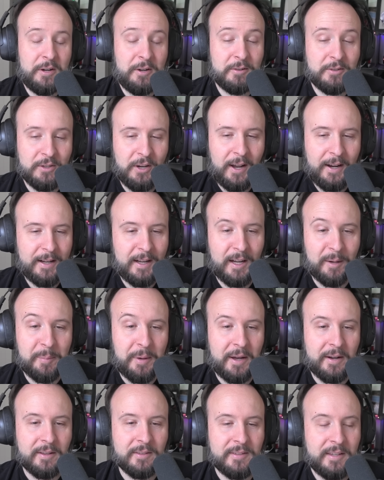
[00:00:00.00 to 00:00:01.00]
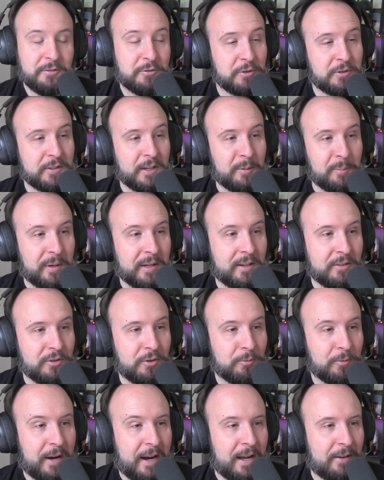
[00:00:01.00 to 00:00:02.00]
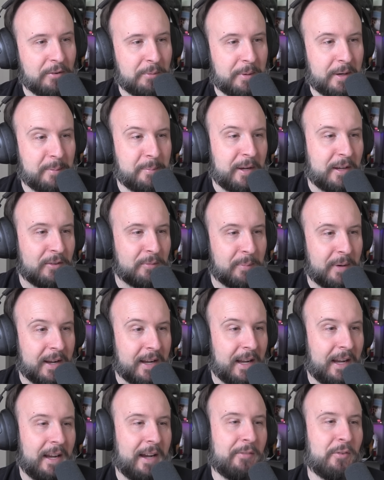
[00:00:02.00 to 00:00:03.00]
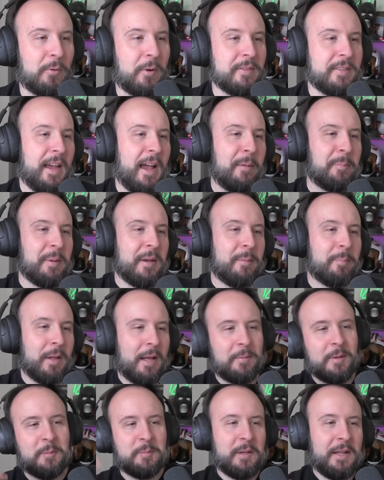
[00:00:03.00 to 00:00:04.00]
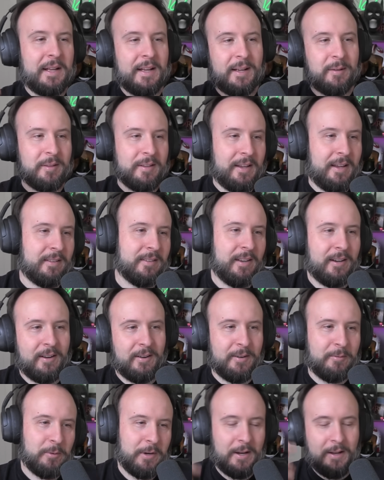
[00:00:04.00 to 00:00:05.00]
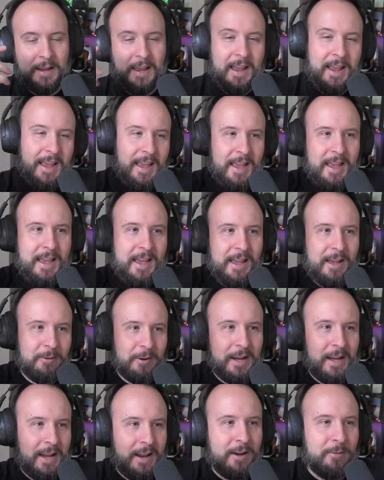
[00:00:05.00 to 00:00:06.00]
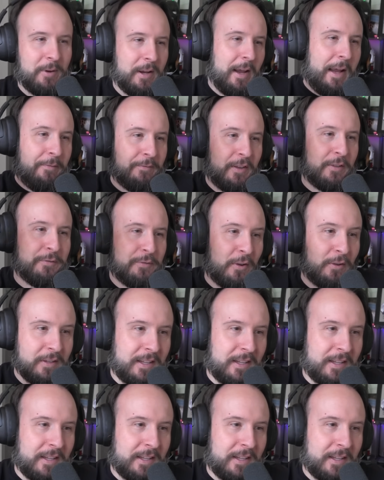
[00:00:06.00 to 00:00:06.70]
you're talking about is interesting, because you're right. Everybody makes money. Everyone's happy. Blah blah blah. We all, hey, we got fistfuls